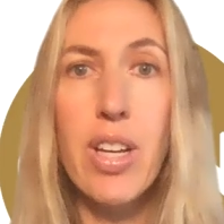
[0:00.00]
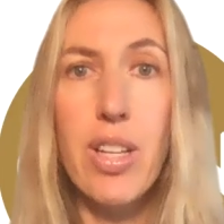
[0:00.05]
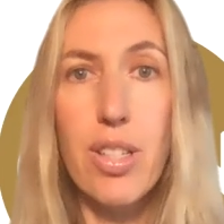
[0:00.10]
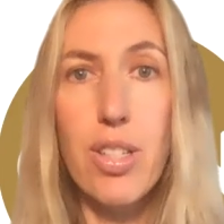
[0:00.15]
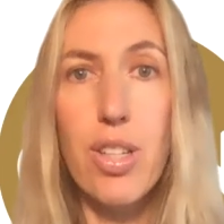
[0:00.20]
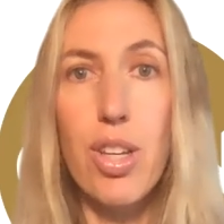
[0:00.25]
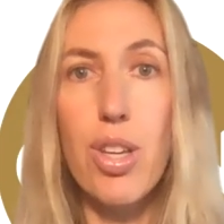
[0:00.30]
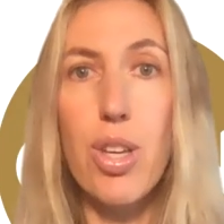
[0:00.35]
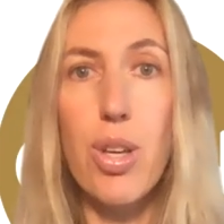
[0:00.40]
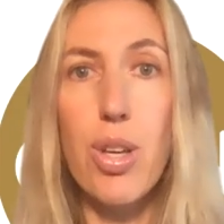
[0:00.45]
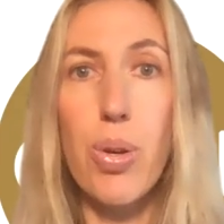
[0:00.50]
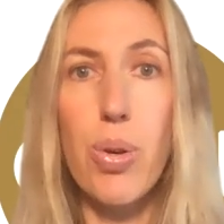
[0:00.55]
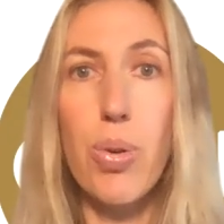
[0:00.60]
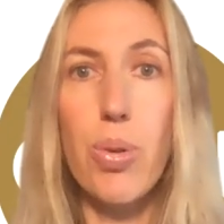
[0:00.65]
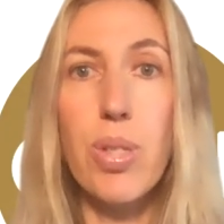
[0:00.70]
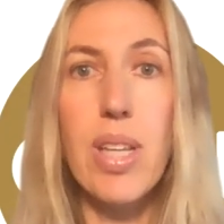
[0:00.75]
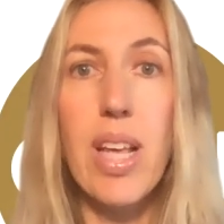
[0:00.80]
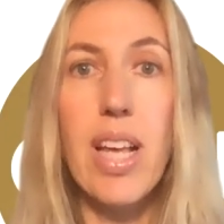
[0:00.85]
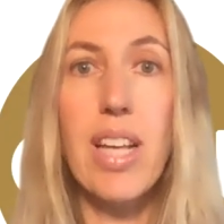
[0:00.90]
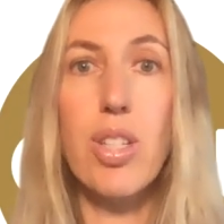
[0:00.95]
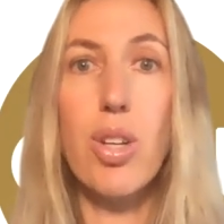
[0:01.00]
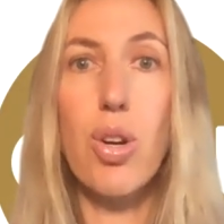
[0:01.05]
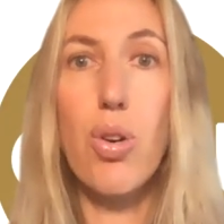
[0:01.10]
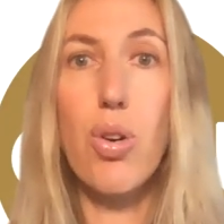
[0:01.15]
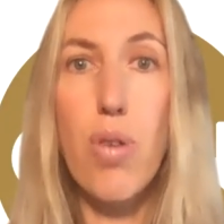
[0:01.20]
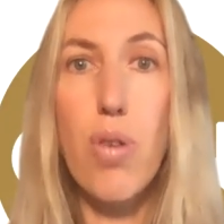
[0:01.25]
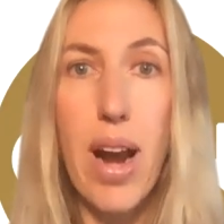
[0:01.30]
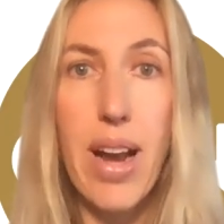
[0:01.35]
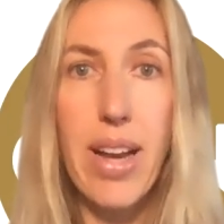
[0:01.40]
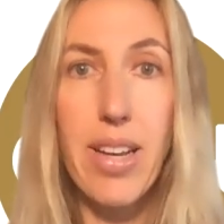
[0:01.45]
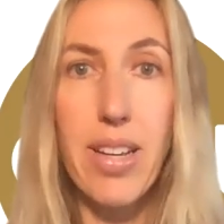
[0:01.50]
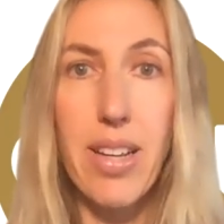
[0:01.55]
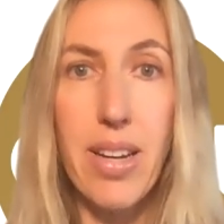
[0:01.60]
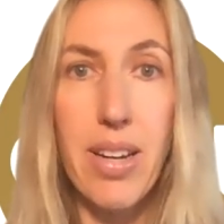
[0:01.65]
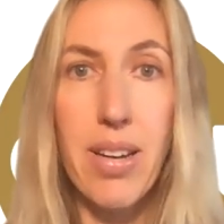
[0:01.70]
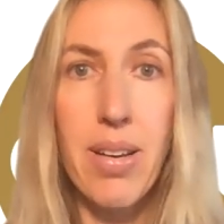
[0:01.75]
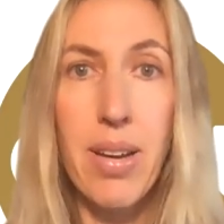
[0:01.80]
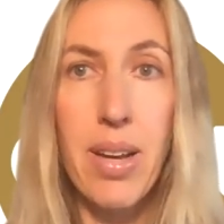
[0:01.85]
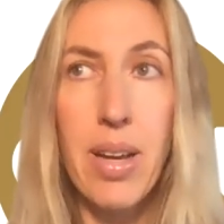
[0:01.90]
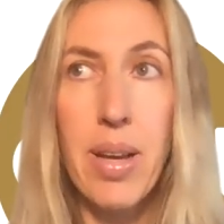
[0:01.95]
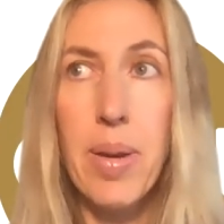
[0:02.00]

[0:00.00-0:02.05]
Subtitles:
to use is Kraken.